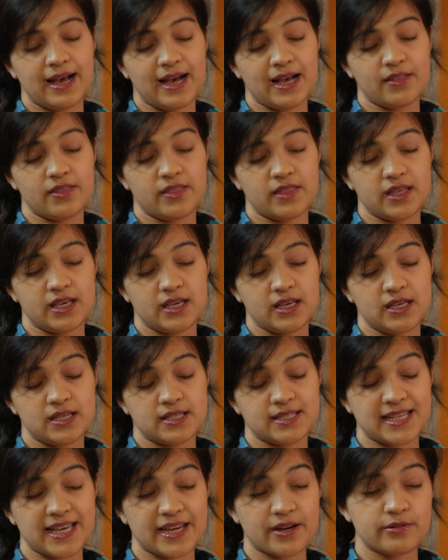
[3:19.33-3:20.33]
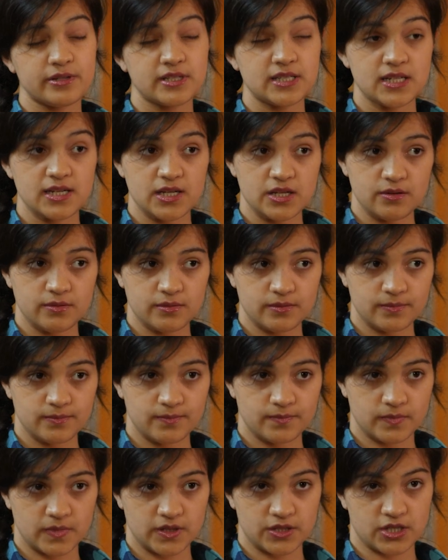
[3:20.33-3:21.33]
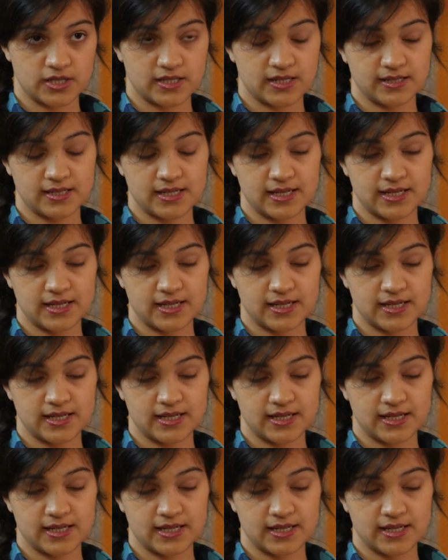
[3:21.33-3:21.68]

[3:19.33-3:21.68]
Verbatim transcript: at the Sanger Institute just